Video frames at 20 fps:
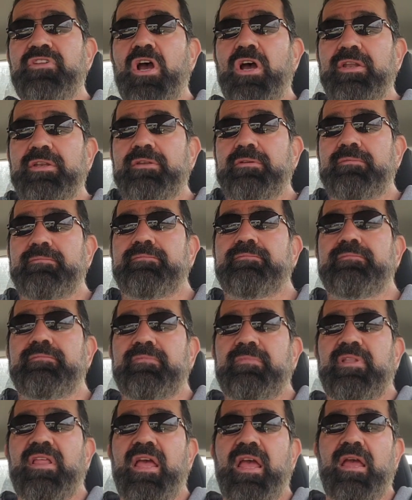
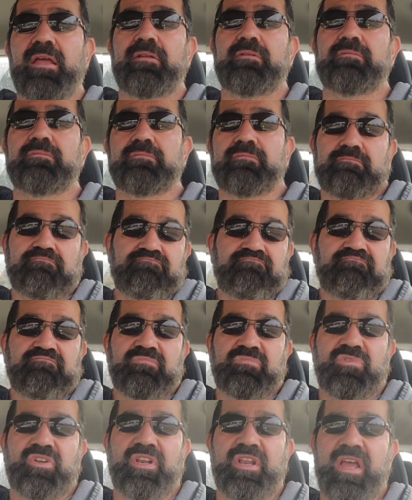done that
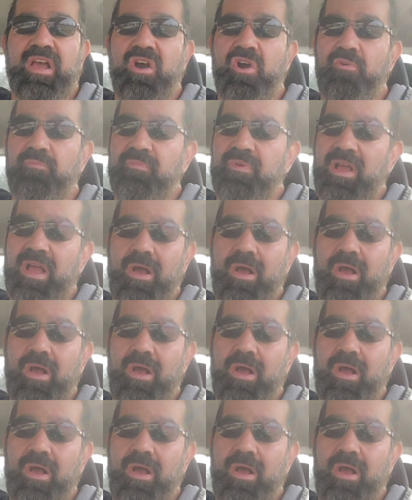can help.